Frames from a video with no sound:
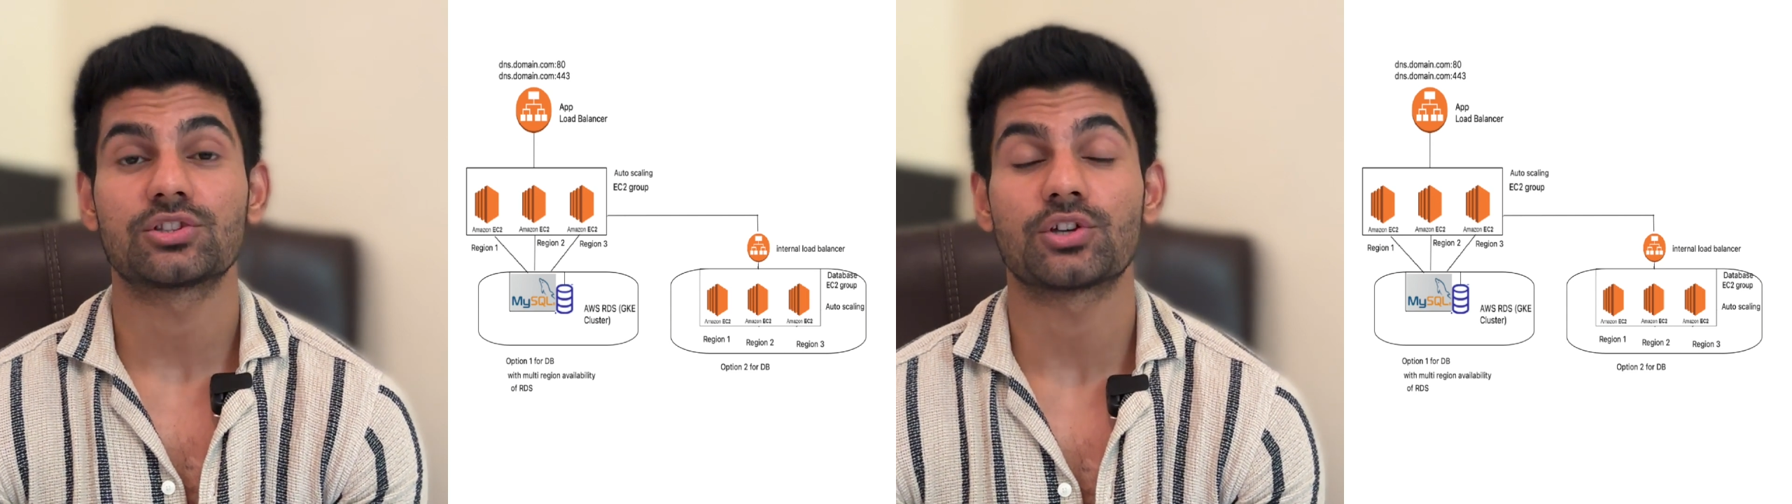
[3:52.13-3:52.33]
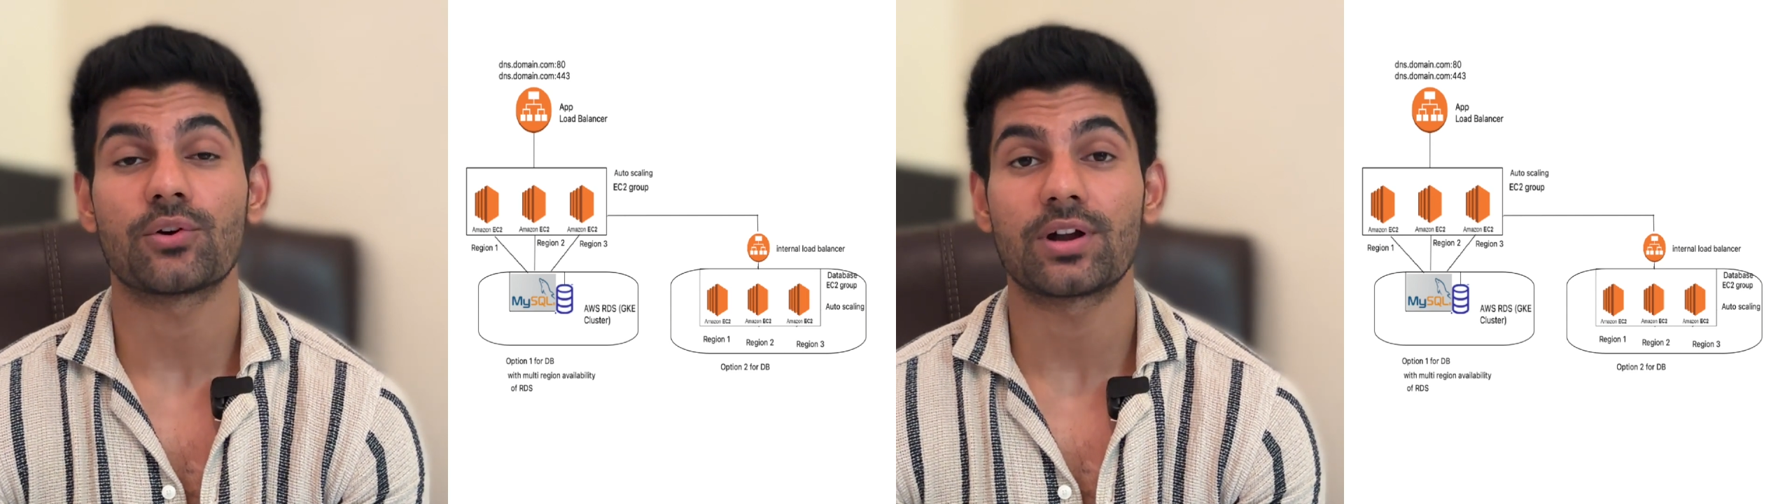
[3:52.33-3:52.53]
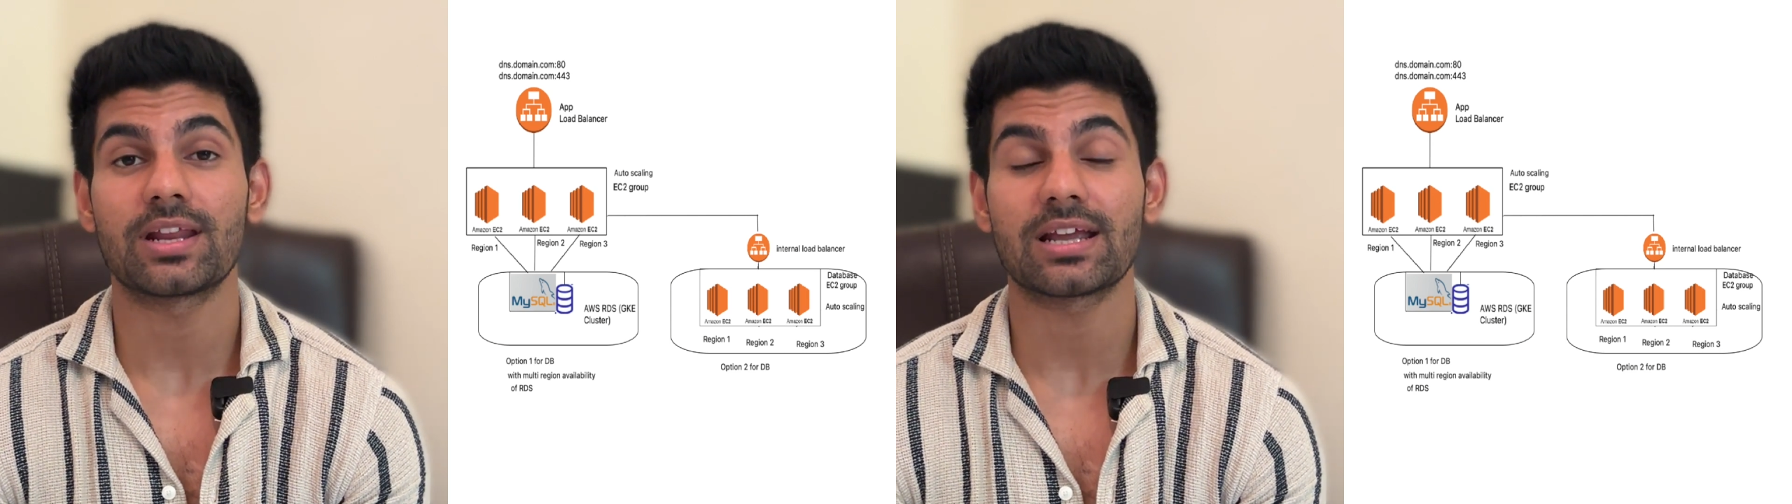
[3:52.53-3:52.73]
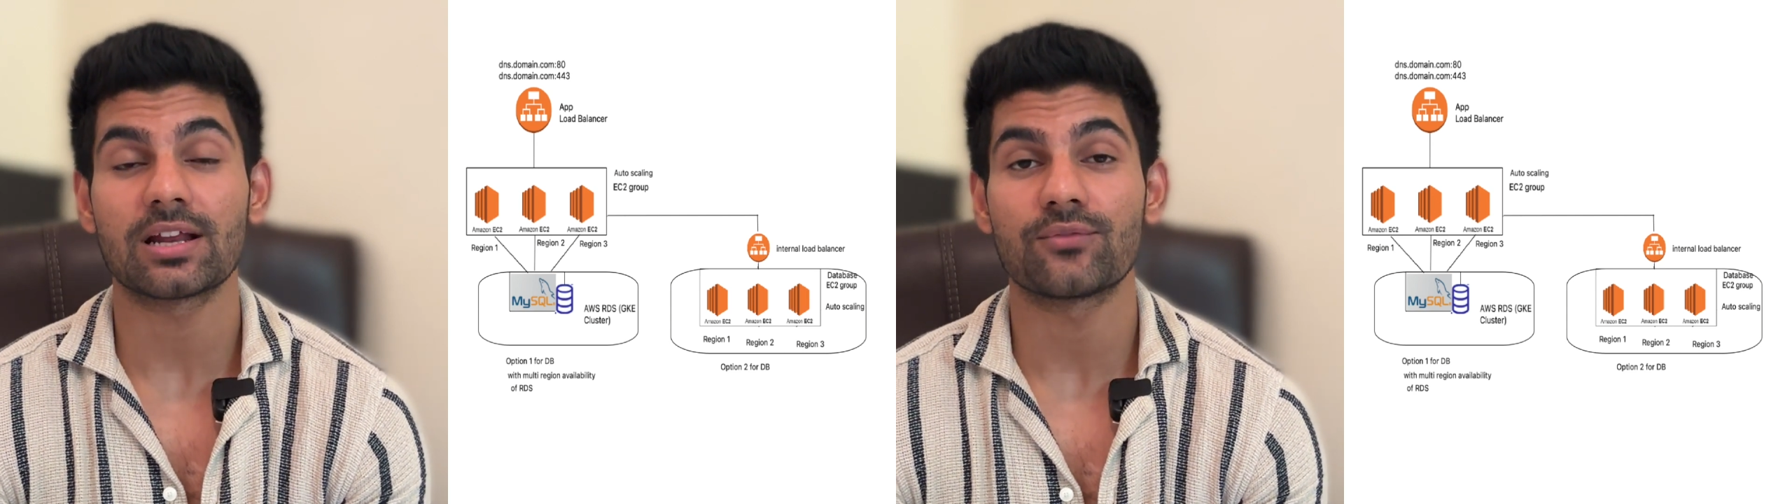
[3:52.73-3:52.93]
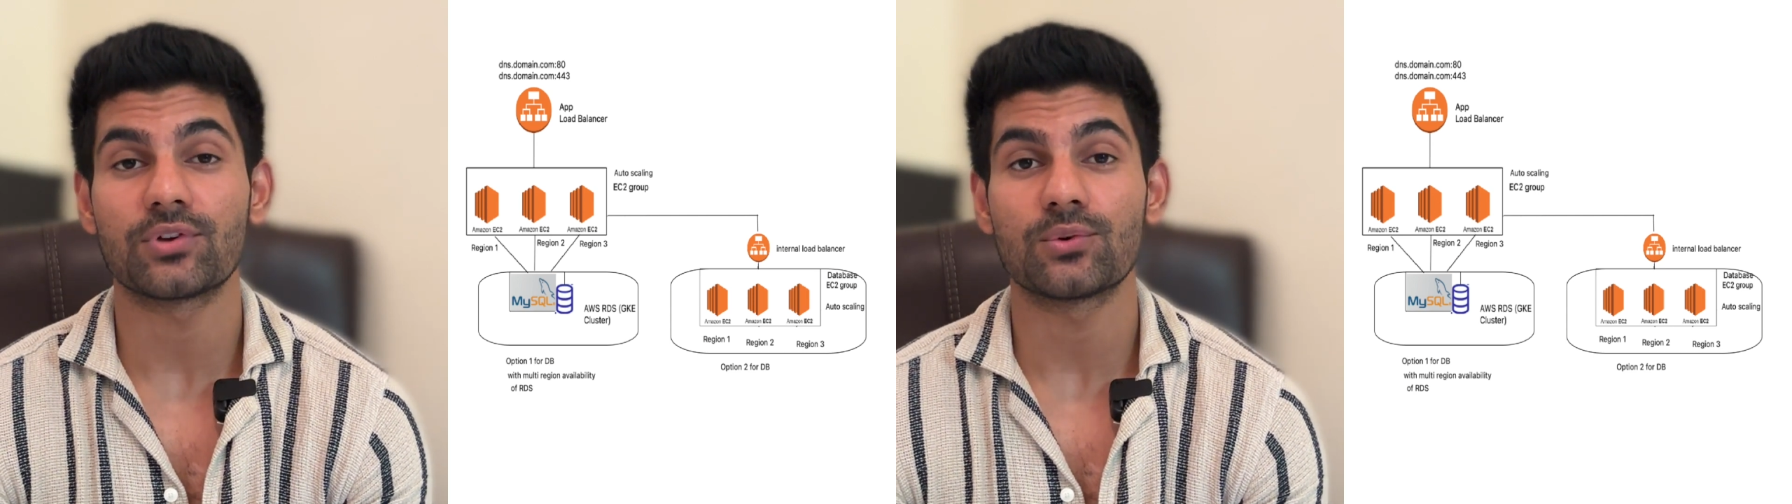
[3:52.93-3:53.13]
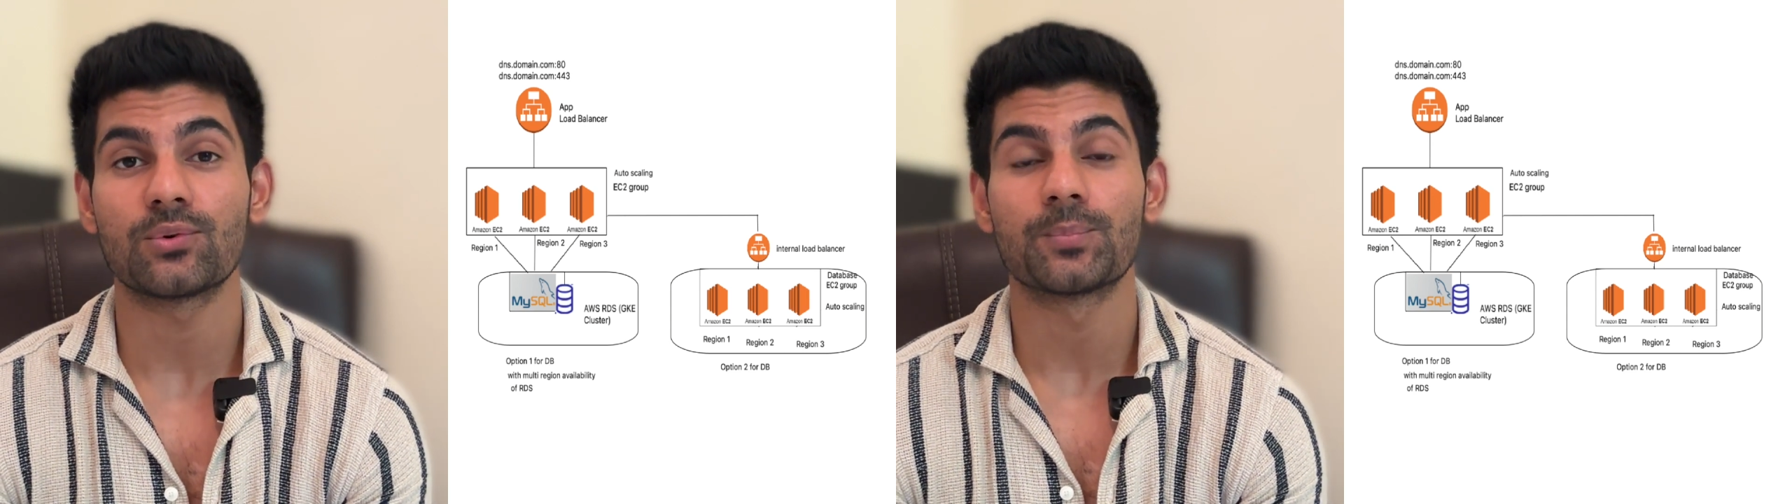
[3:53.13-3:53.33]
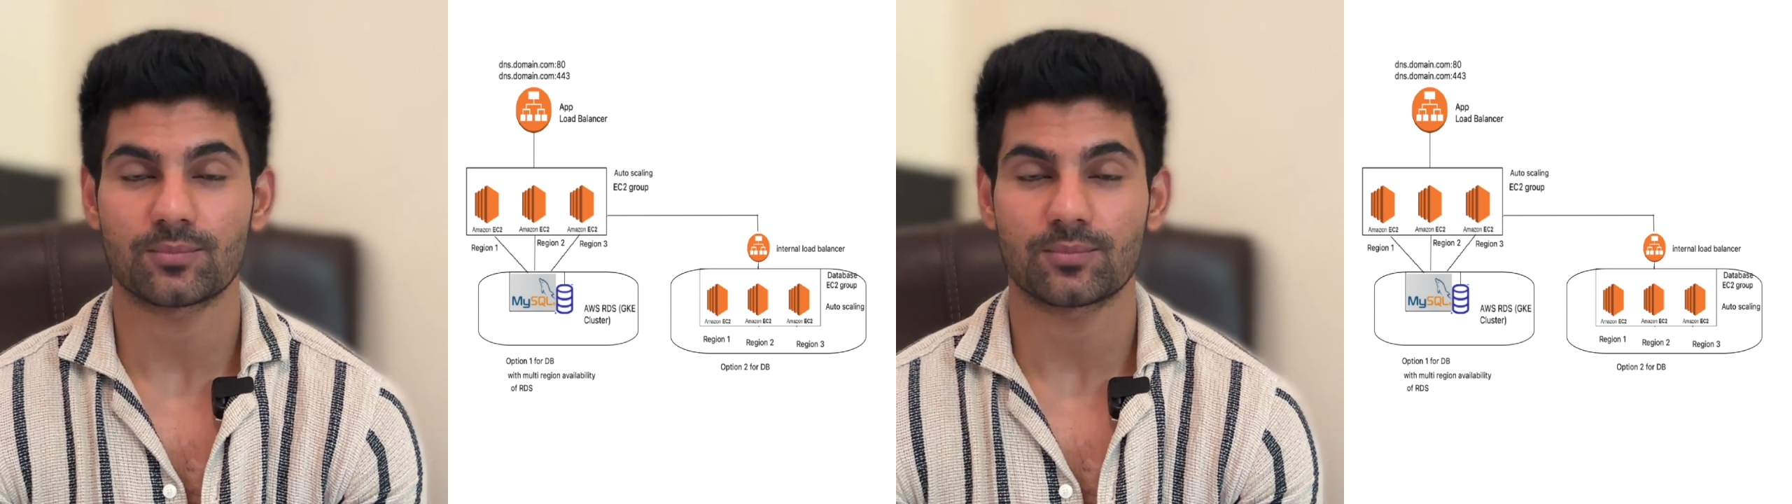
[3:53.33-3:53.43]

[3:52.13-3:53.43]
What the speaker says: theoretical view